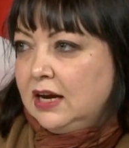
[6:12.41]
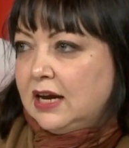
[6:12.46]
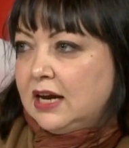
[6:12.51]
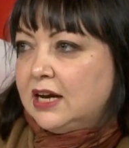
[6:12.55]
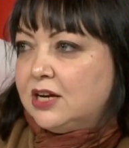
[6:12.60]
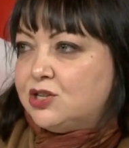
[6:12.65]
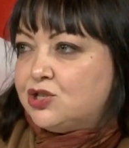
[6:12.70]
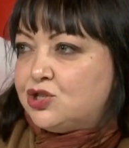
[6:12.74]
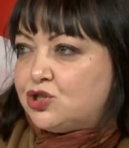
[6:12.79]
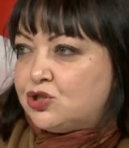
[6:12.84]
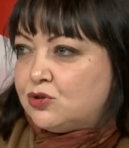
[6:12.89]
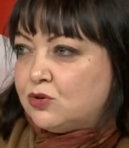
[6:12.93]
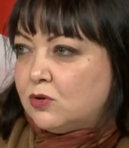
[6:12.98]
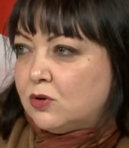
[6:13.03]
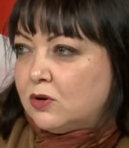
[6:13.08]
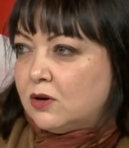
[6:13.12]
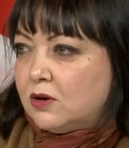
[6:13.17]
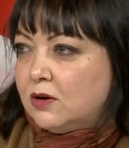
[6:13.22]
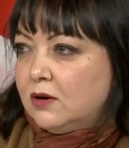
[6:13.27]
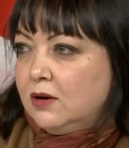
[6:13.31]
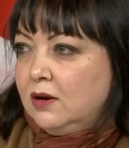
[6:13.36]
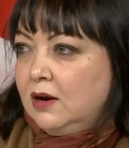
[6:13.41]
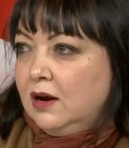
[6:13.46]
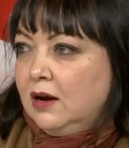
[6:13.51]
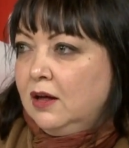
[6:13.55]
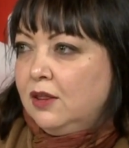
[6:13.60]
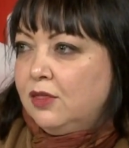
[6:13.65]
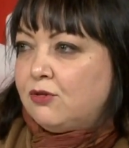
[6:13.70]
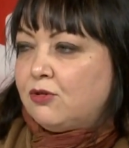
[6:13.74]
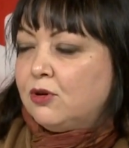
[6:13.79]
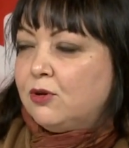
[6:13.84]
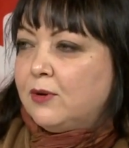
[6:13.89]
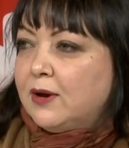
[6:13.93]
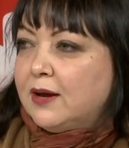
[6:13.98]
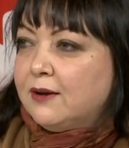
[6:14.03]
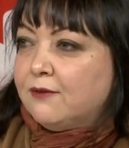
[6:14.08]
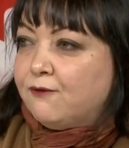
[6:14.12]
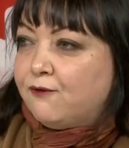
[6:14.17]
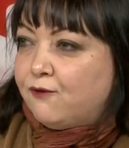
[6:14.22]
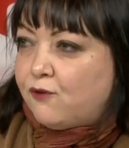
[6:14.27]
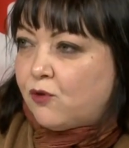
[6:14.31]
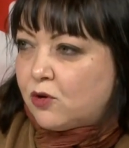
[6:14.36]
ensure through
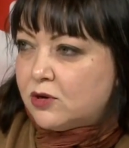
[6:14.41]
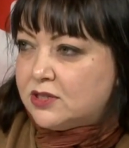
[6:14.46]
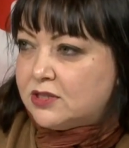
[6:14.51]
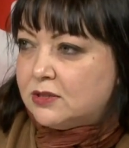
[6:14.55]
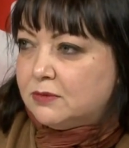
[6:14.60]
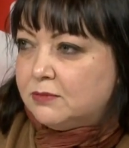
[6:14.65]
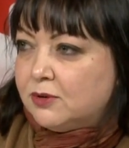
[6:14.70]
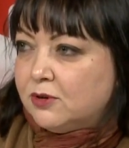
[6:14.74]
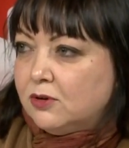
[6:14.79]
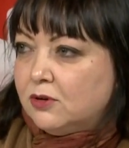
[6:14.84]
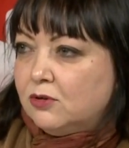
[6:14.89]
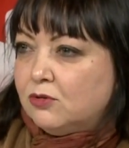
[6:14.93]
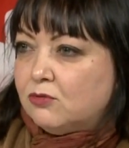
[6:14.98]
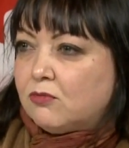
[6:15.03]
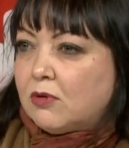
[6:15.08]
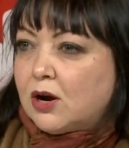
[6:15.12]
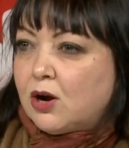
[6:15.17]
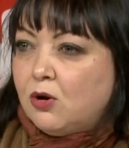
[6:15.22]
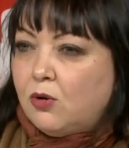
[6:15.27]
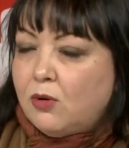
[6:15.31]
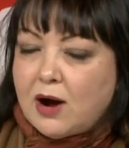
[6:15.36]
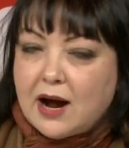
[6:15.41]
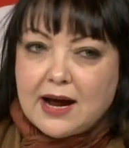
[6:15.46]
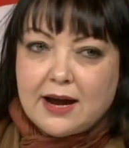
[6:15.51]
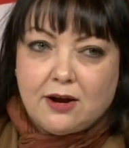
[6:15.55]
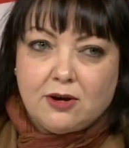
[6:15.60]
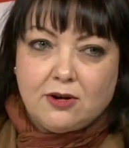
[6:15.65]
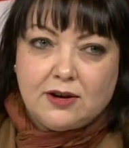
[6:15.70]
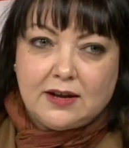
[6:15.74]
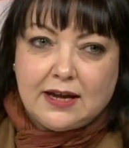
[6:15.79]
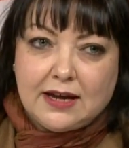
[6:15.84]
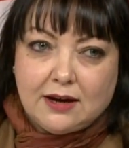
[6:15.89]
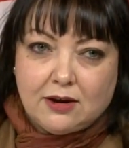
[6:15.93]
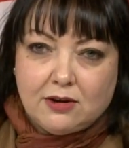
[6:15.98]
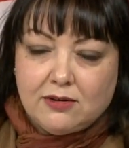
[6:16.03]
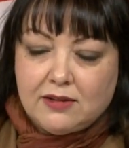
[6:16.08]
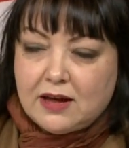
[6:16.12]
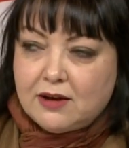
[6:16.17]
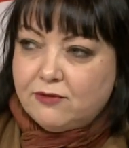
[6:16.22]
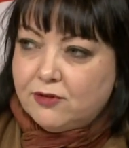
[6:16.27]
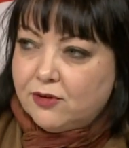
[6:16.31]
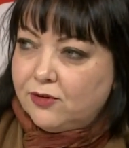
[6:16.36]
enforceable required
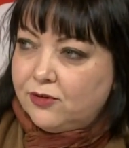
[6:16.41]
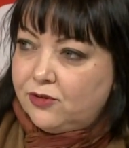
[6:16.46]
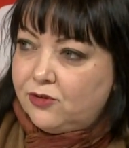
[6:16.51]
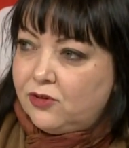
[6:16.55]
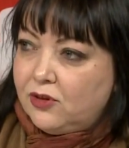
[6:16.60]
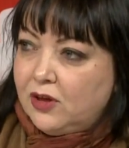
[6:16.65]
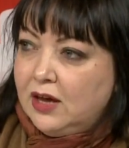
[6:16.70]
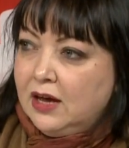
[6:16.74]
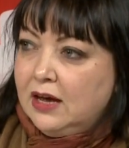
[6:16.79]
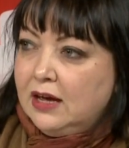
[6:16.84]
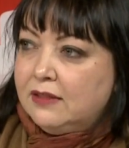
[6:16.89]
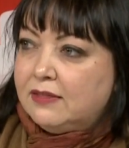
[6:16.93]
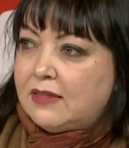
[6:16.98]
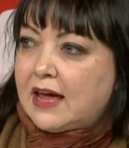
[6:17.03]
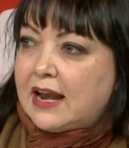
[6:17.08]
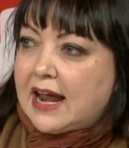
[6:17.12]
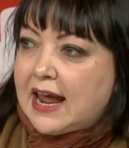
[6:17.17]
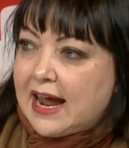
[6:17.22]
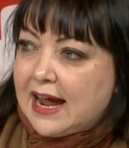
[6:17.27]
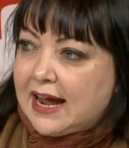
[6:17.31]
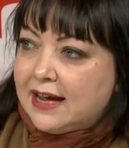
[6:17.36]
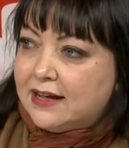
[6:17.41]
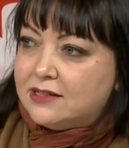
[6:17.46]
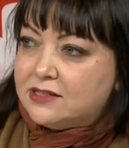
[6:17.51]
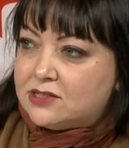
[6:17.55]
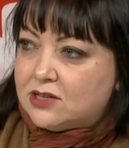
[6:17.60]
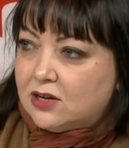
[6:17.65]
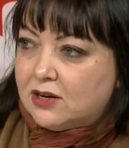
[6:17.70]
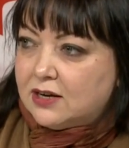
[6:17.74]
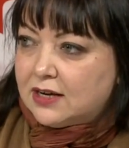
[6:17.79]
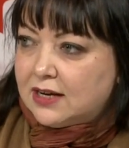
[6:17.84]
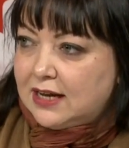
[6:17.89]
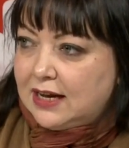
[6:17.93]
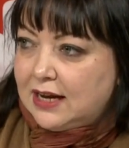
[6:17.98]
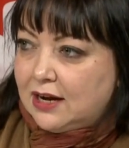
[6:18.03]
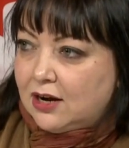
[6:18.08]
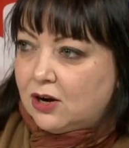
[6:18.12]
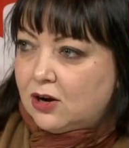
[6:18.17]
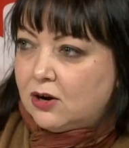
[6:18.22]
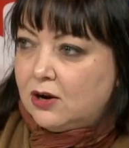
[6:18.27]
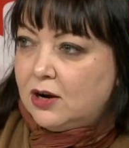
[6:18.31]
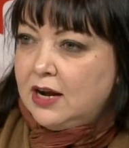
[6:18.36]
care levels that hands-on
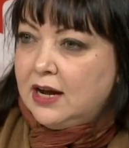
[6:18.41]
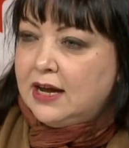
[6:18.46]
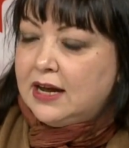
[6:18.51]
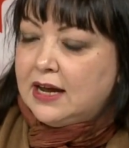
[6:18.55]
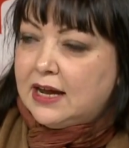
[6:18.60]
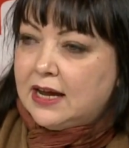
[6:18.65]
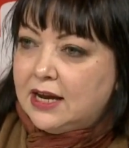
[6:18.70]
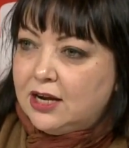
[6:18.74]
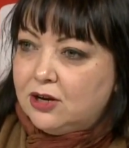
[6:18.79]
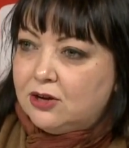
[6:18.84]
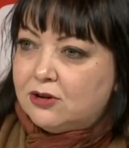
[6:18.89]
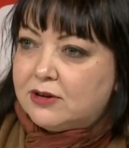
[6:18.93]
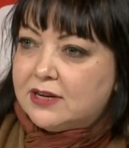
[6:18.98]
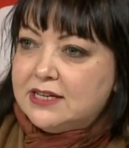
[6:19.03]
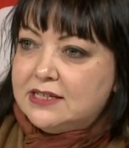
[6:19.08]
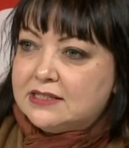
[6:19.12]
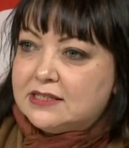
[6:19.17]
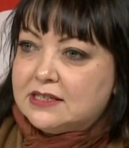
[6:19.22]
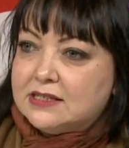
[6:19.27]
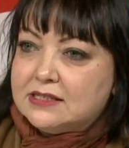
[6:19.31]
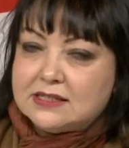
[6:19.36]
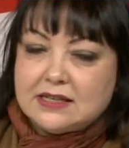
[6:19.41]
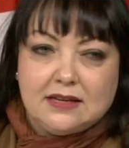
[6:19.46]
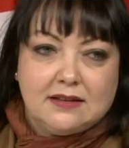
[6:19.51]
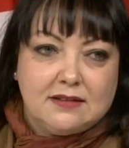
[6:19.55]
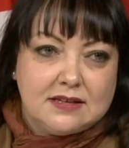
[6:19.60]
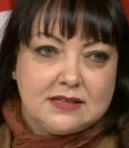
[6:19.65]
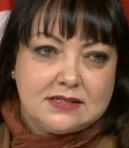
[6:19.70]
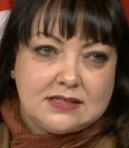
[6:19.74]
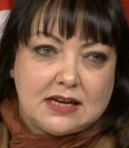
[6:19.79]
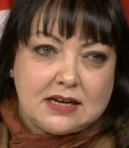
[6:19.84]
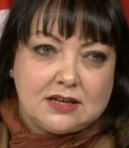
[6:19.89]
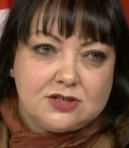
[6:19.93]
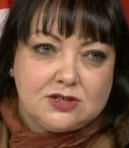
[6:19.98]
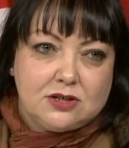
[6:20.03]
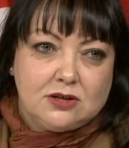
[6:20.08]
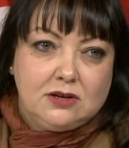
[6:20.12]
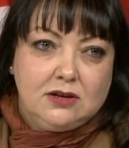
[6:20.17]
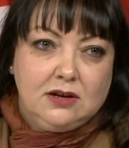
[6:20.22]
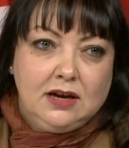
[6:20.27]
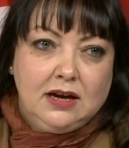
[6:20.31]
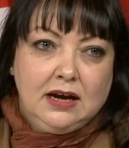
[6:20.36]
care increases in the
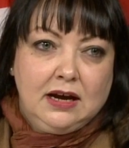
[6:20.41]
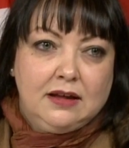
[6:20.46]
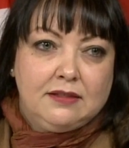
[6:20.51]
sector,